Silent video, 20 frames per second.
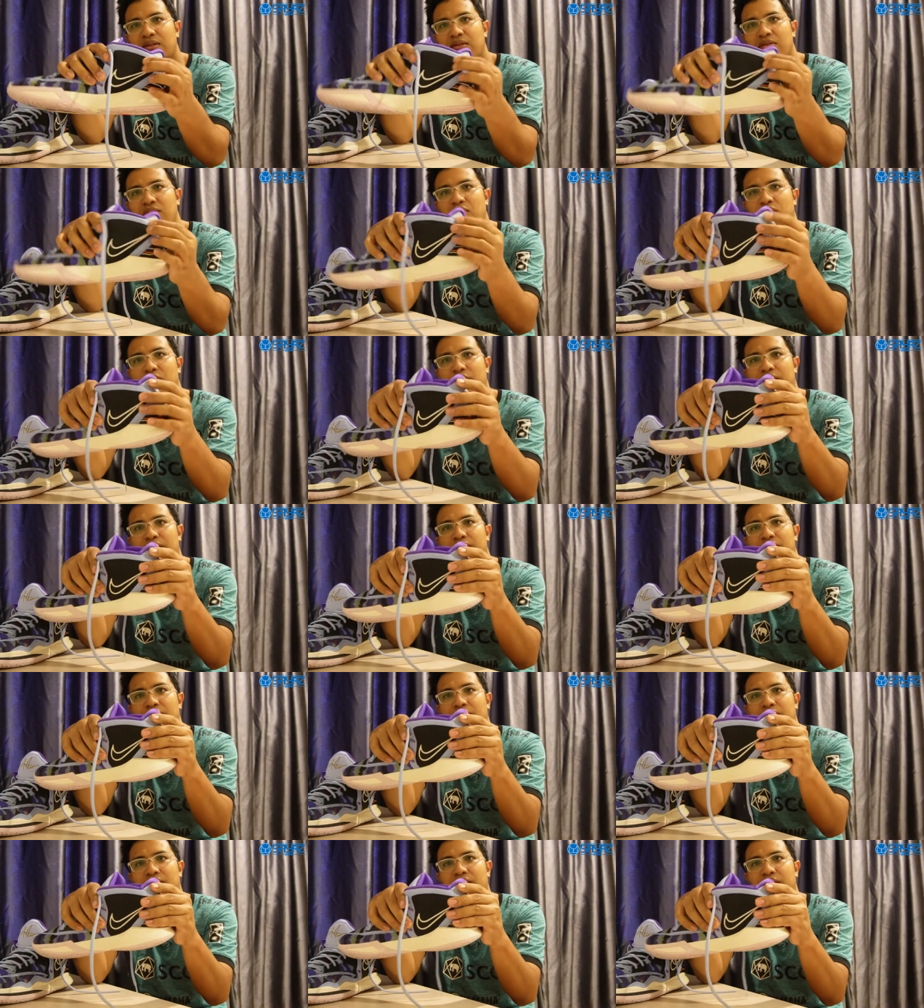quite
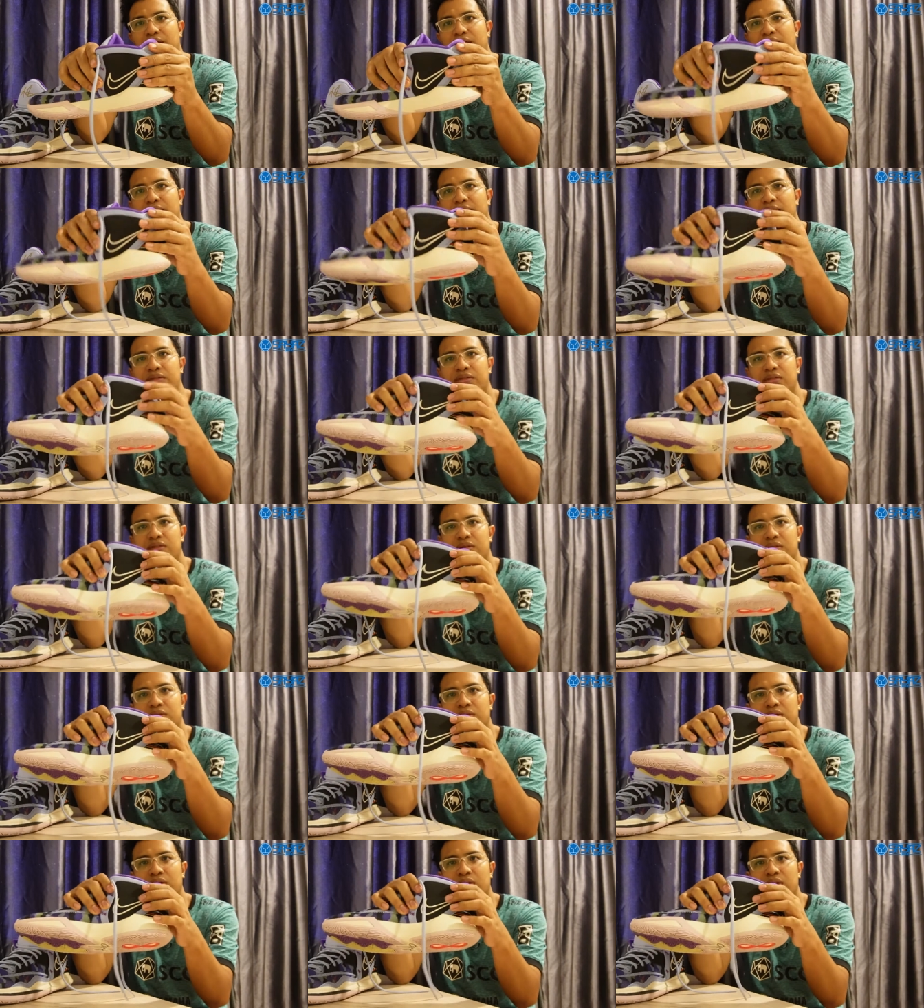a
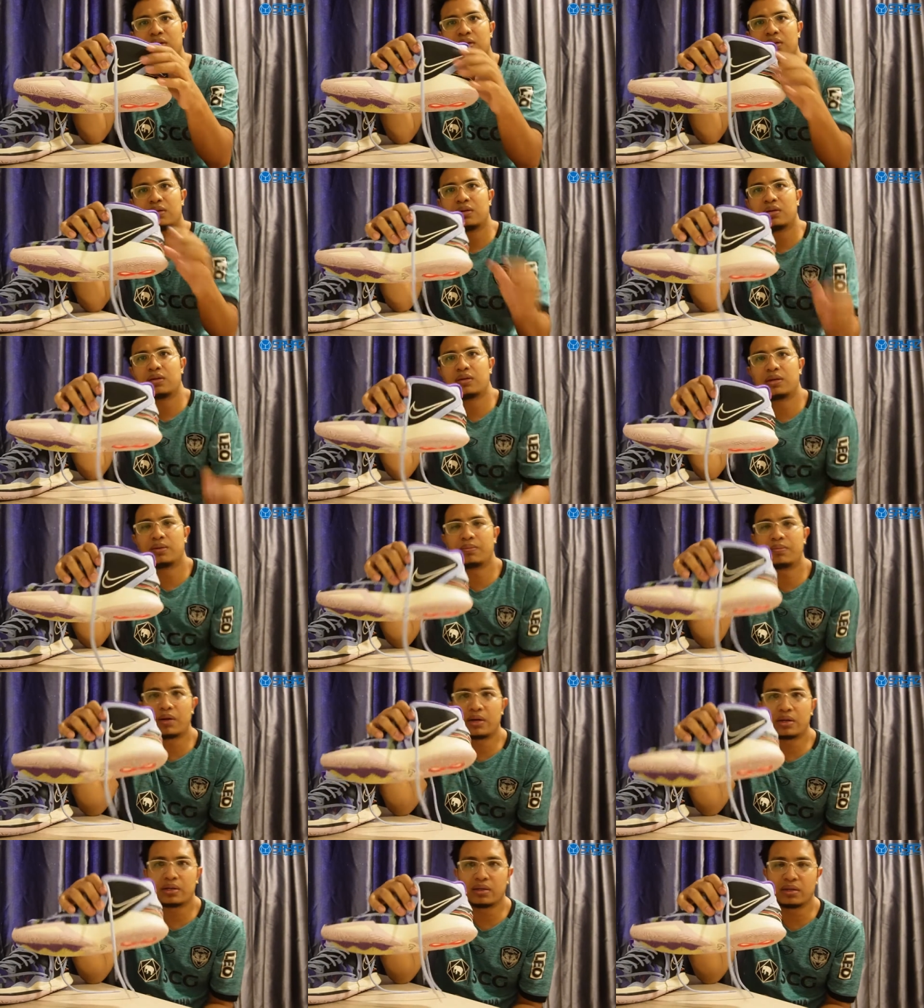
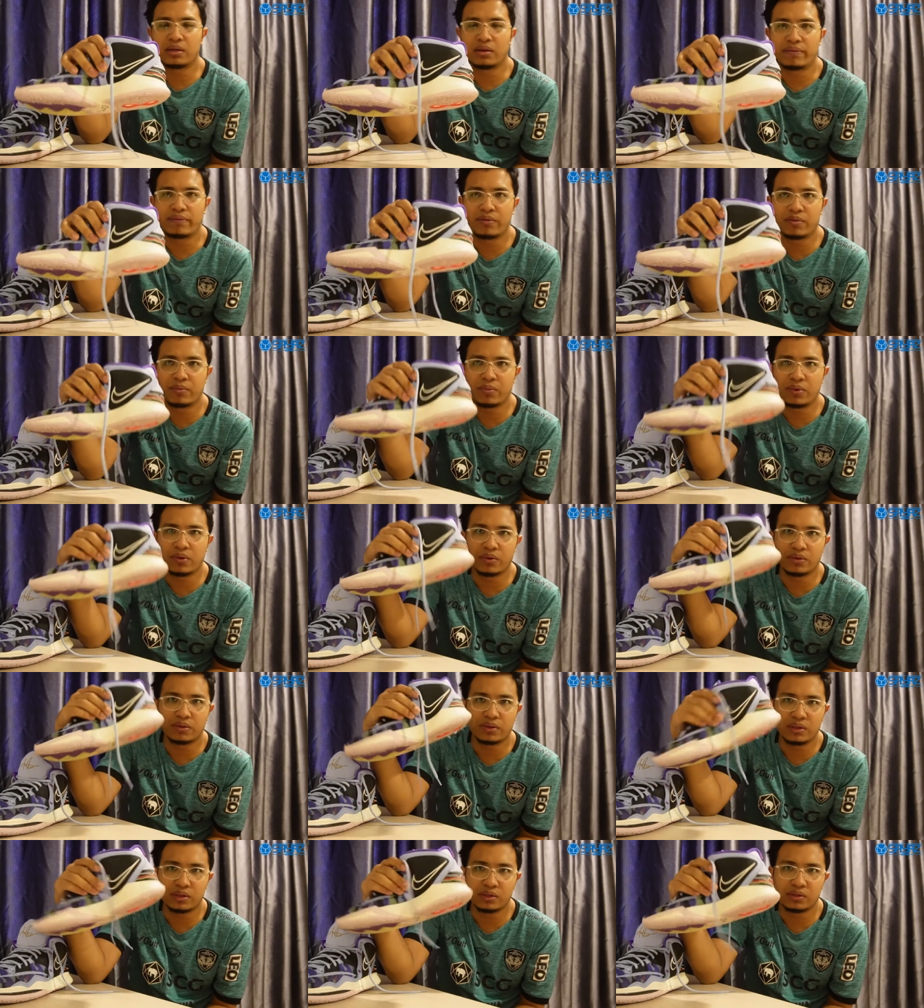bargain if you bought
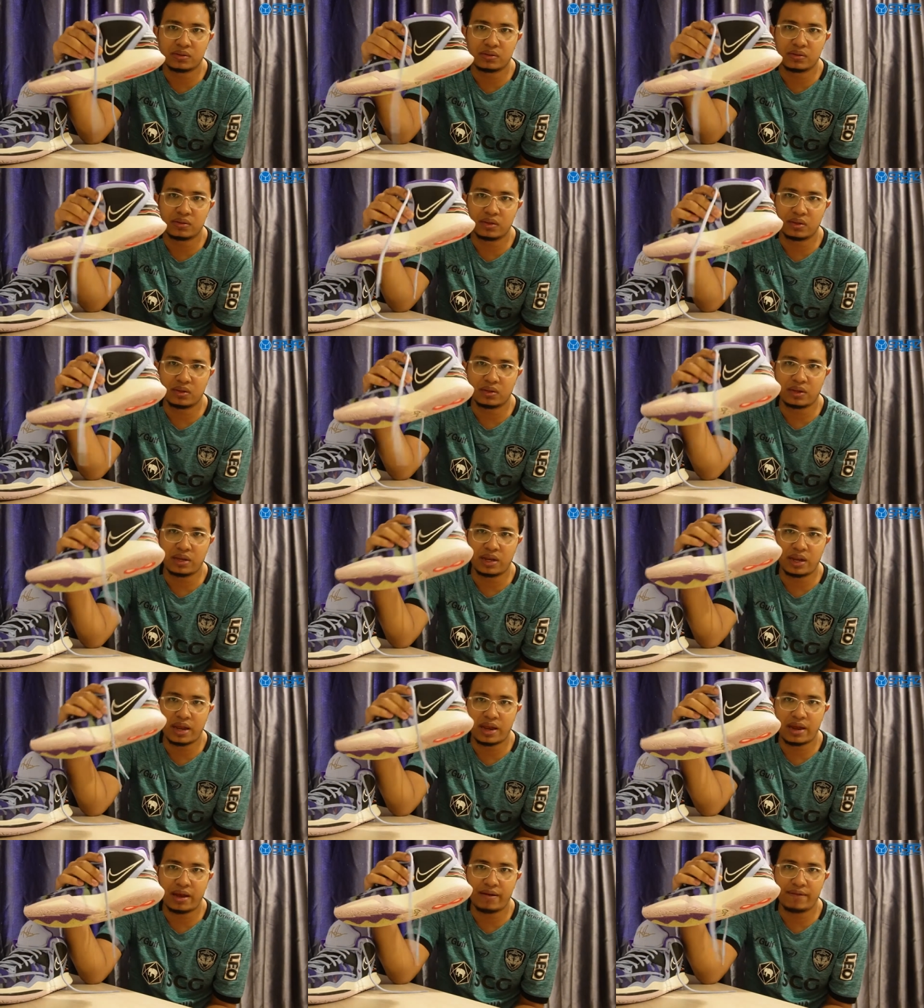this, and they
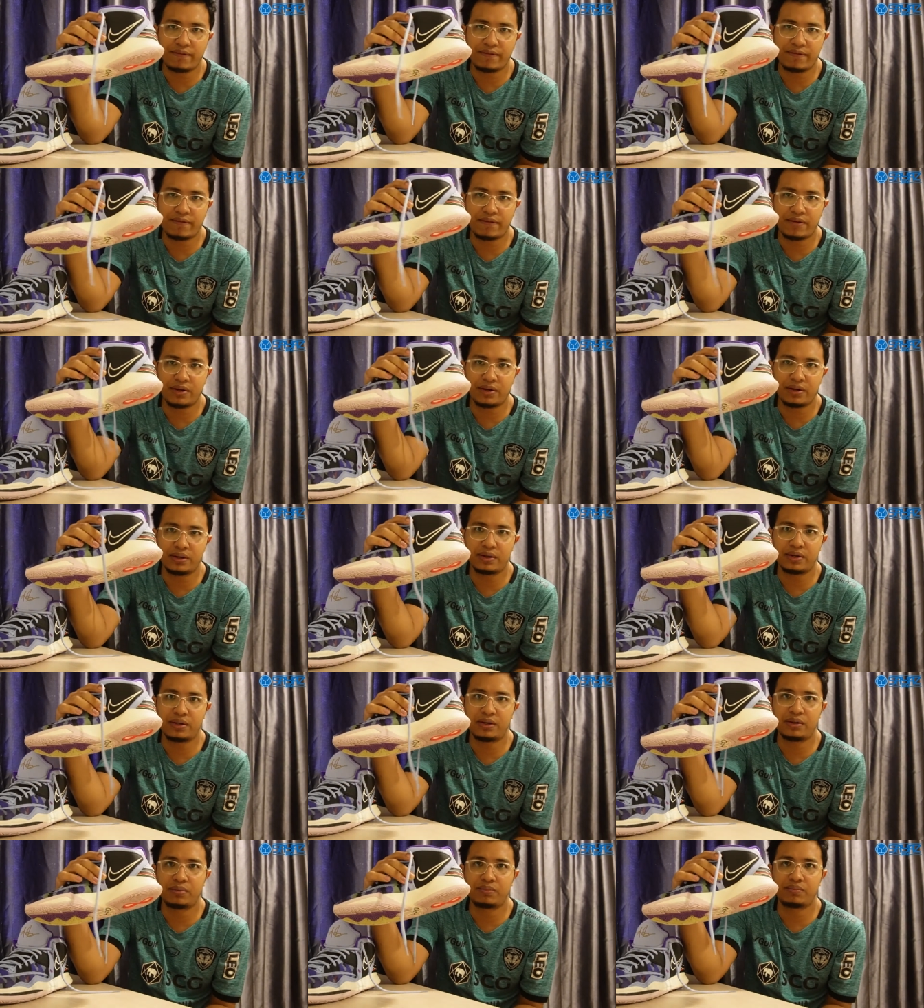have
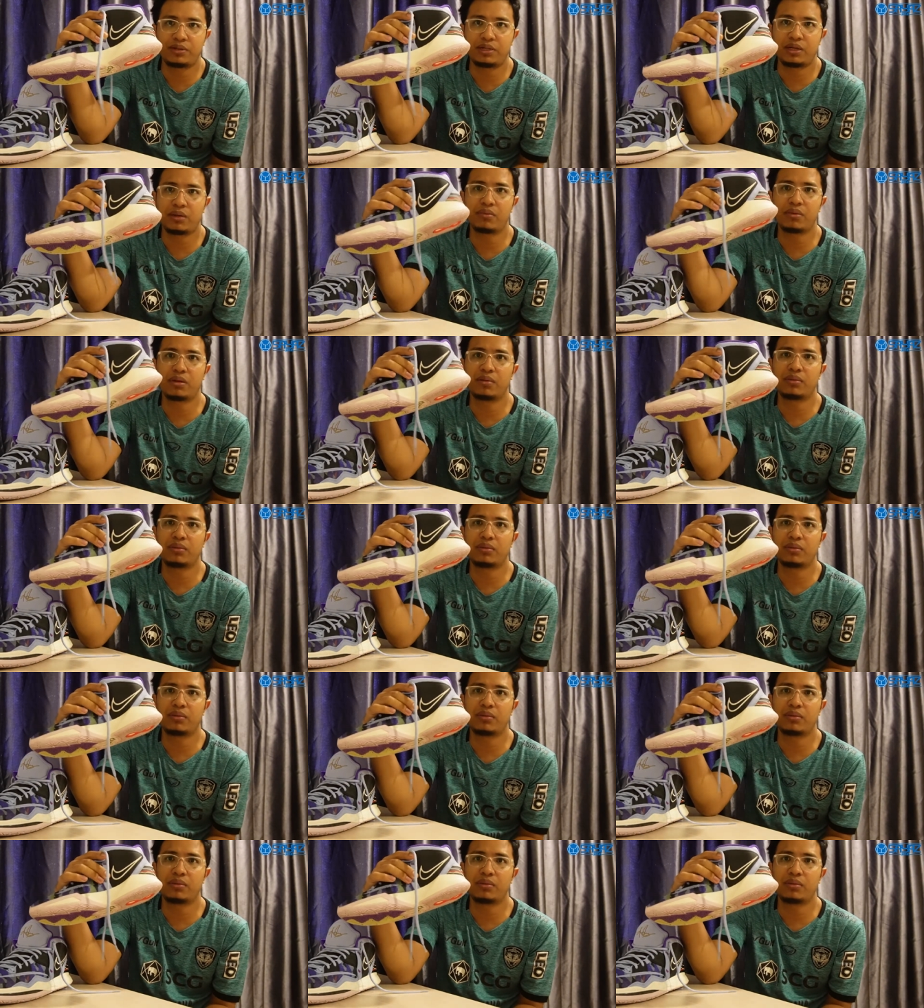premium